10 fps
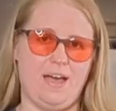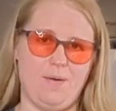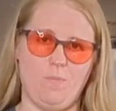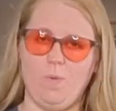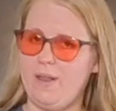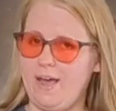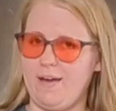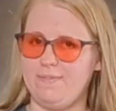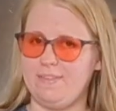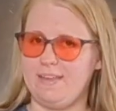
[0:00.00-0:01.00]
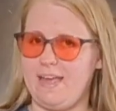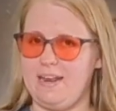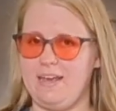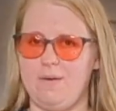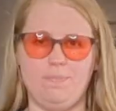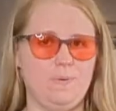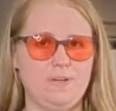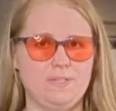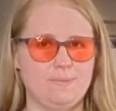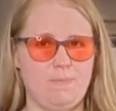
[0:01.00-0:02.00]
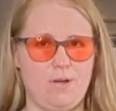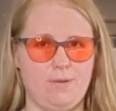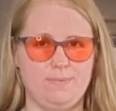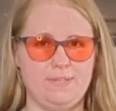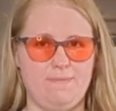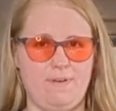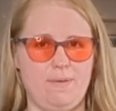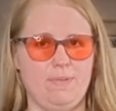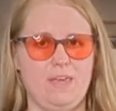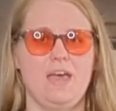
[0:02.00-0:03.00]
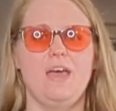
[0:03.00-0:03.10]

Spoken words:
I am one half of the Canny couple, a small homestead family